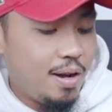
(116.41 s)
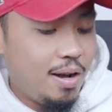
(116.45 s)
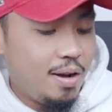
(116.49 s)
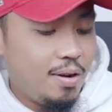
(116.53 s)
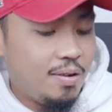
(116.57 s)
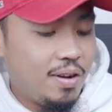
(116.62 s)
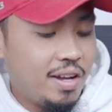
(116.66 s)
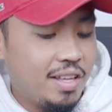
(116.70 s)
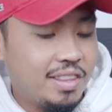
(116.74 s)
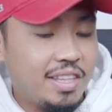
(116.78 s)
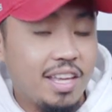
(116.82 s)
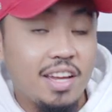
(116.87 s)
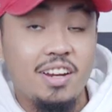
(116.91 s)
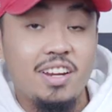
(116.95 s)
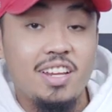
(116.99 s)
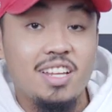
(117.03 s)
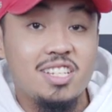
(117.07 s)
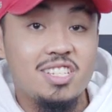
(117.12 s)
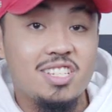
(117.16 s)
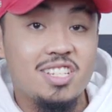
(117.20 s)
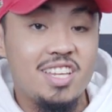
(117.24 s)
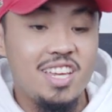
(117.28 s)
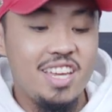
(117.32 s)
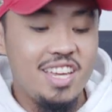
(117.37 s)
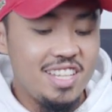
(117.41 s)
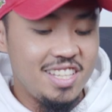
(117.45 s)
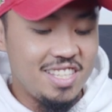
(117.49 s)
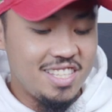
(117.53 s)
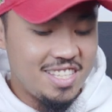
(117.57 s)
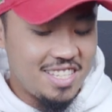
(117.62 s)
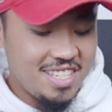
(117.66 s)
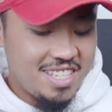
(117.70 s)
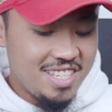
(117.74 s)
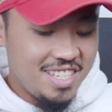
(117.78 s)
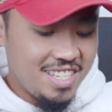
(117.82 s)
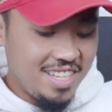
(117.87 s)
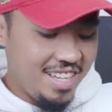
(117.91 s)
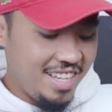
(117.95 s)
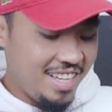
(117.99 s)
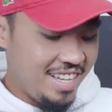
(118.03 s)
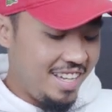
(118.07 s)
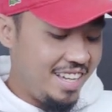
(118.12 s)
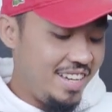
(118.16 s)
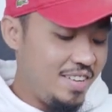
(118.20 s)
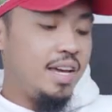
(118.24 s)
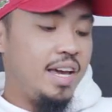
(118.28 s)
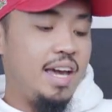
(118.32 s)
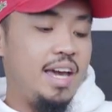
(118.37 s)
Wow, anti-rich kids.
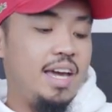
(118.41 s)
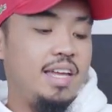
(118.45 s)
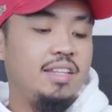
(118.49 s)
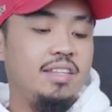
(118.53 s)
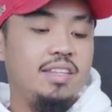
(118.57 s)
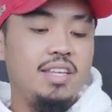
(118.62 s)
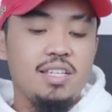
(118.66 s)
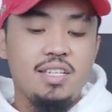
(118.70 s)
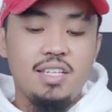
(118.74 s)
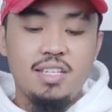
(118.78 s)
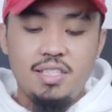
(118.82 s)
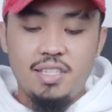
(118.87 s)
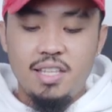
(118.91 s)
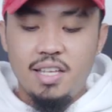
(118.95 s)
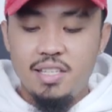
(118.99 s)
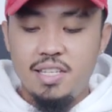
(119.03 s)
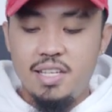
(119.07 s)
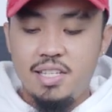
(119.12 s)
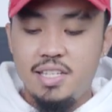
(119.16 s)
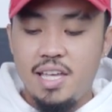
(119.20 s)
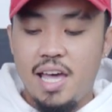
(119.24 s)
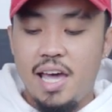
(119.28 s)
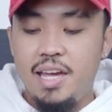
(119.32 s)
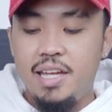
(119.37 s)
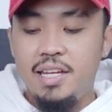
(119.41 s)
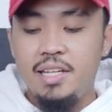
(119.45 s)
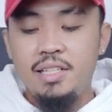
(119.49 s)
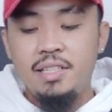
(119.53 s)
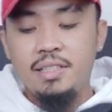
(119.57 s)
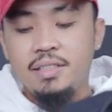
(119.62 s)
And this is the design.